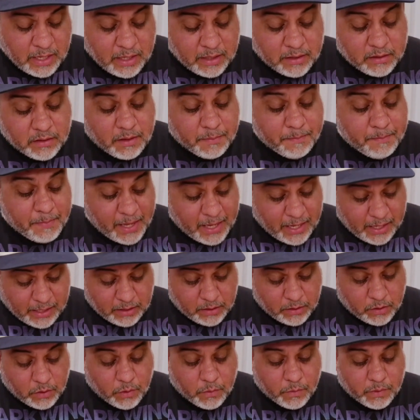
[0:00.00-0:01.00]
The
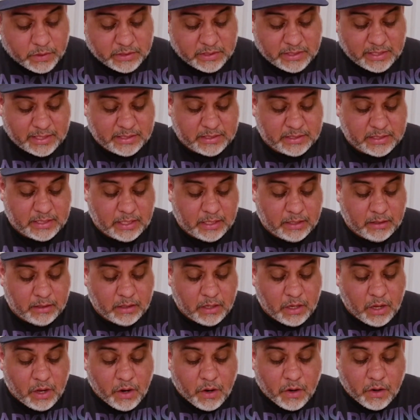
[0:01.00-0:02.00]
maid, who was listening,
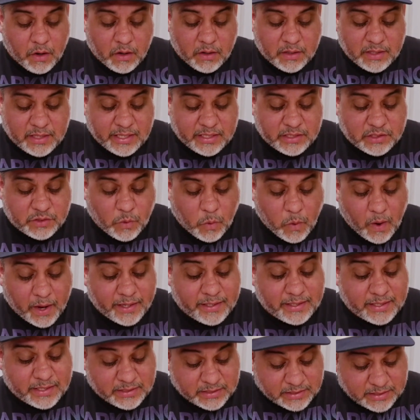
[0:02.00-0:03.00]
heard this quite
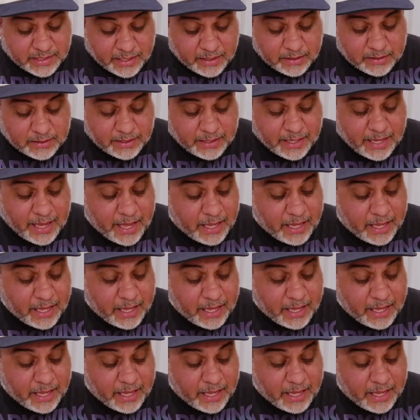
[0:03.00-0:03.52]
distinctly